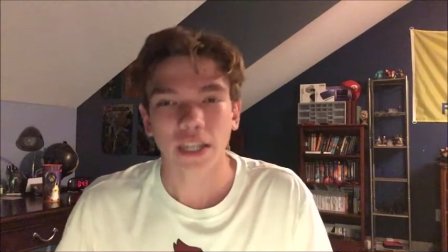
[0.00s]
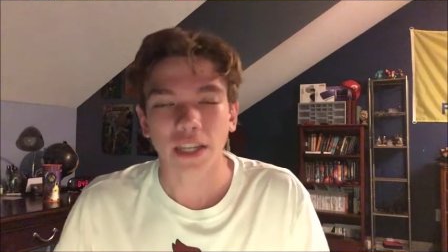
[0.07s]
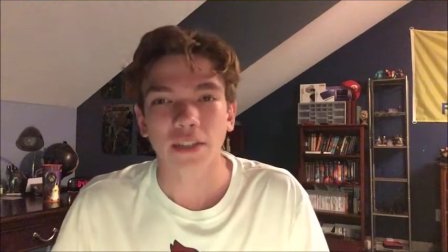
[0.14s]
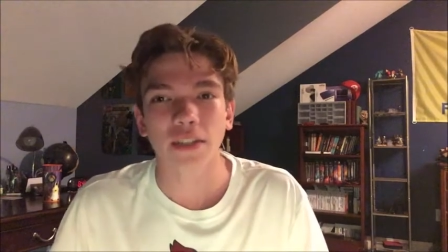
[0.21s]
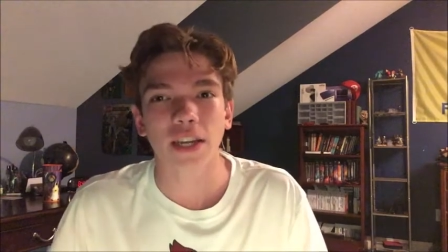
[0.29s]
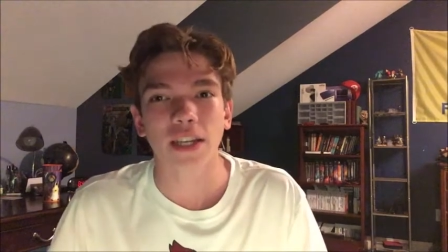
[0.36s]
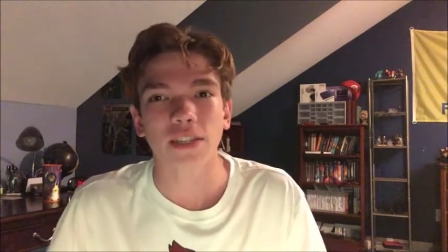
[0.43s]
Thank
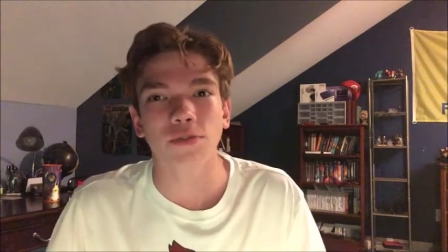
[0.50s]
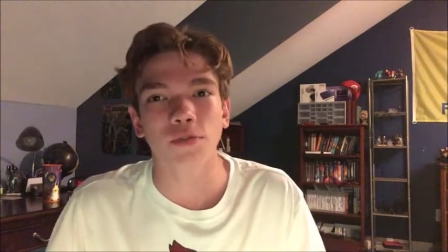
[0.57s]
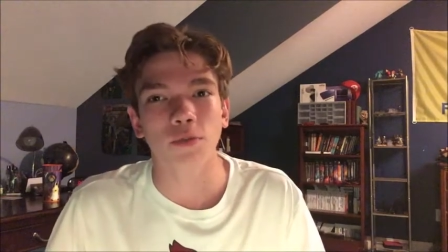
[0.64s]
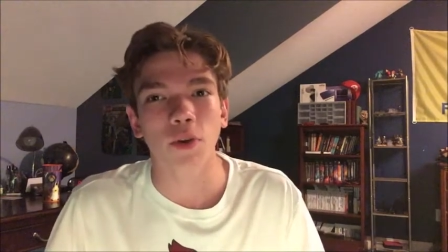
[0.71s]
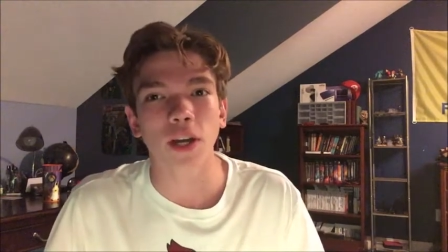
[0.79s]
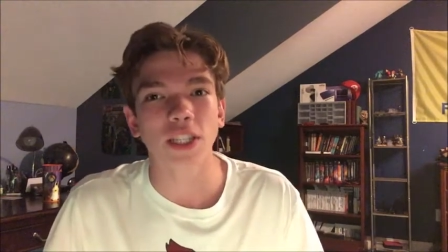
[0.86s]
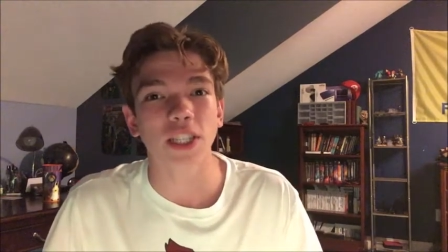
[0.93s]
you guys for
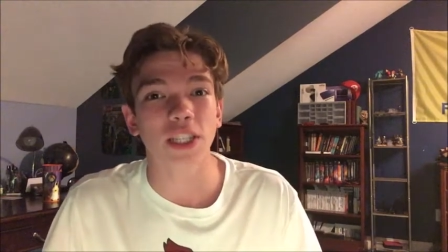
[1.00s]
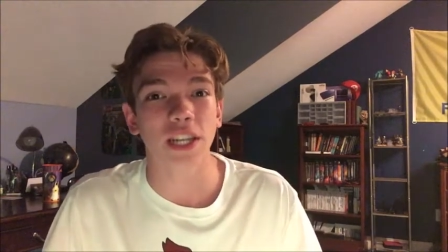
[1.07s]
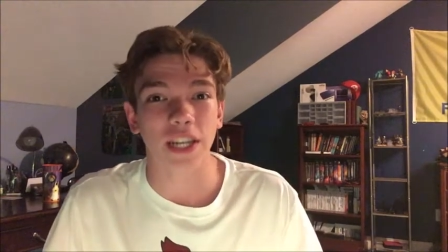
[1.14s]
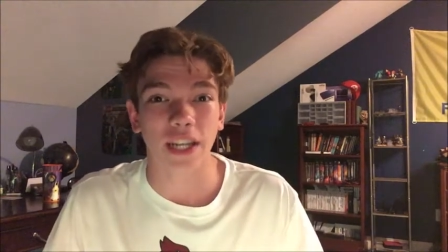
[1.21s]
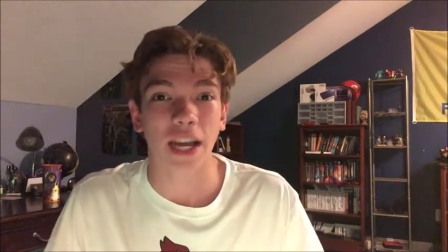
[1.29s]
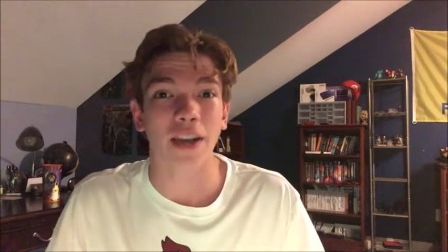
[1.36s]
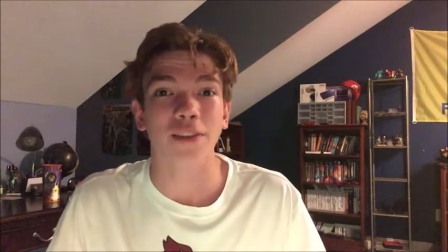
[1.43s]
watching,
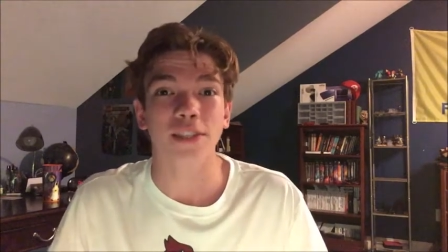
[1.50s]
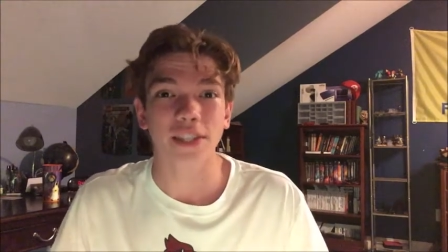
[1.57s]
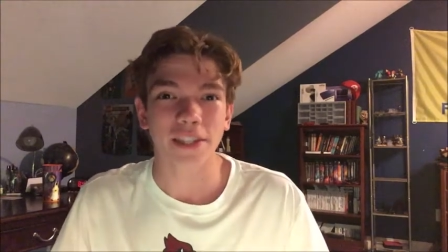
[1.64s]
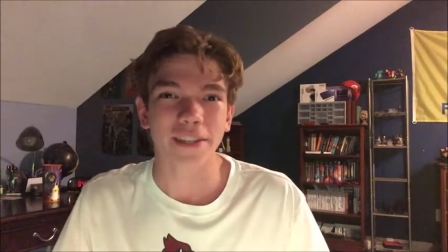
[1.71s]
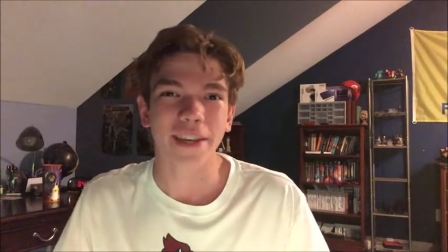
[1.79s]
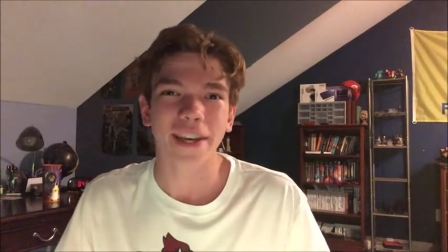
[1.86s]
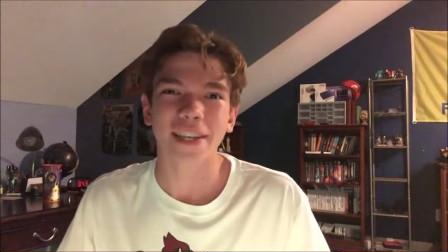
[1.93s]
and I'll
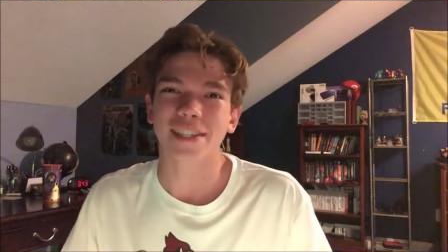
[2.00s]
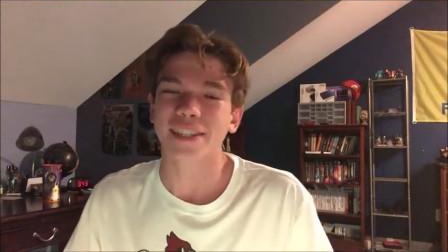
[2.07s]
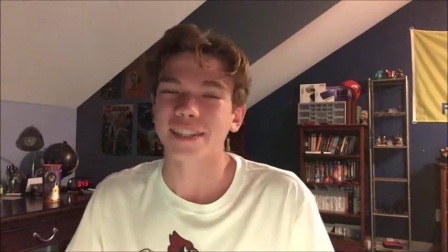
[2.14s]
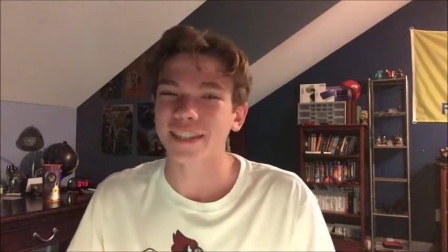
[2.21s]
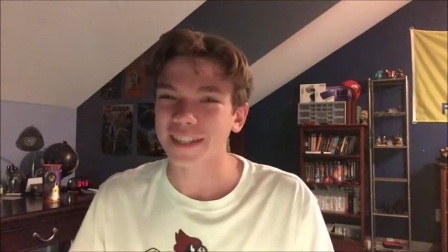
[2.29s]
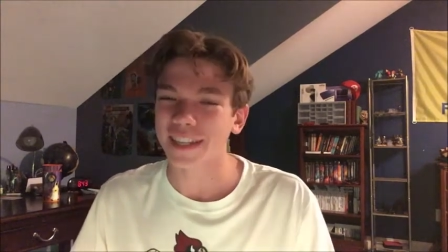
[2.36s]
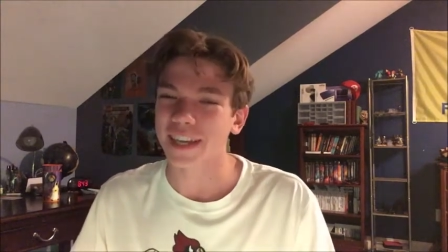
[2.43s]
see you guys
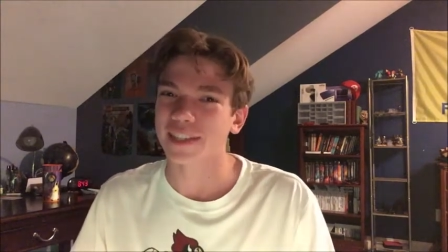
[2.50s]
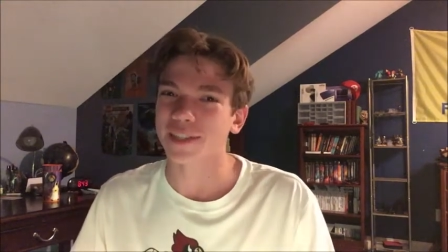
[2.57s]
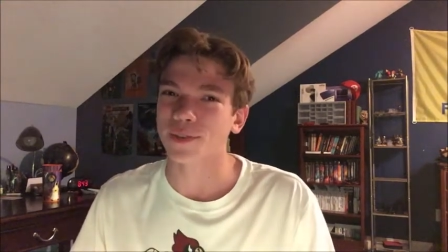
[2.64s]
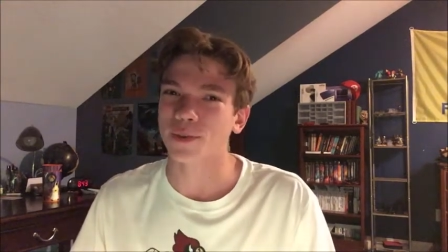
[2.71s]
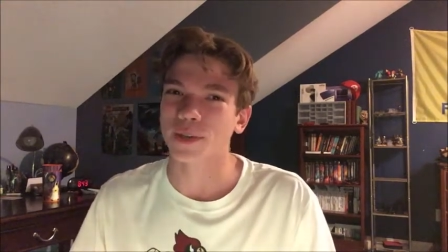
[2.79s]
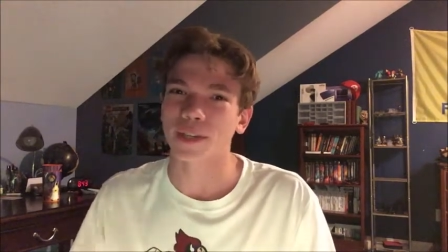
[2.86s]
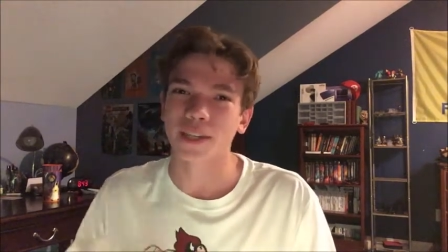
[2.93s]
in the
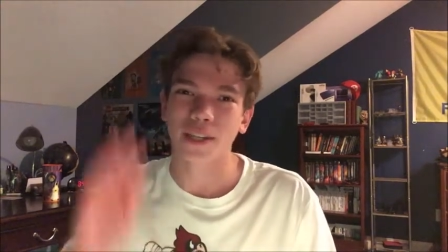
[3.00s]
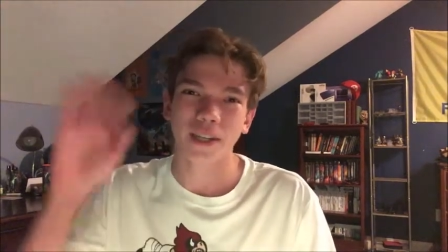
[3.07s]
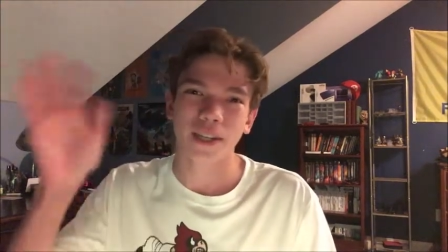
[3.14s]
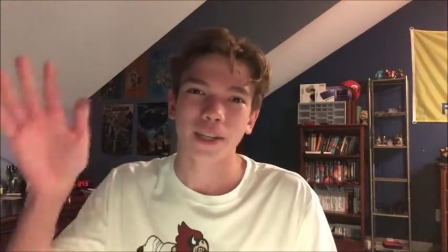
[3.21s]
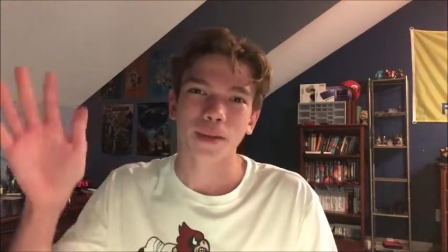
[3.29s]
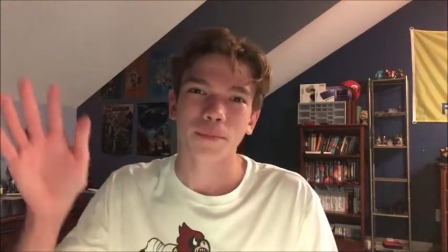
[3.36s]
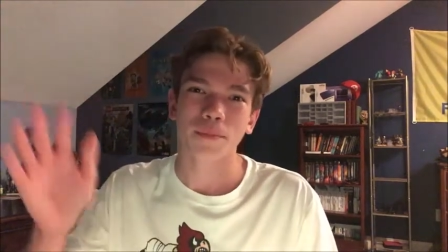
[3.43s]
next
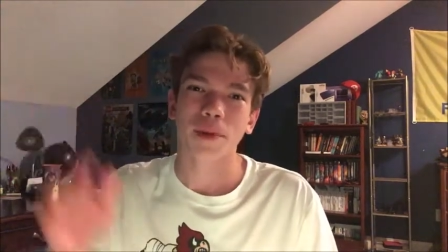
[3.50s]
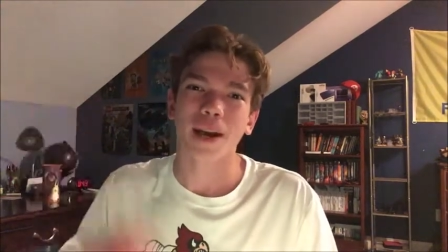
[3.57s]
one.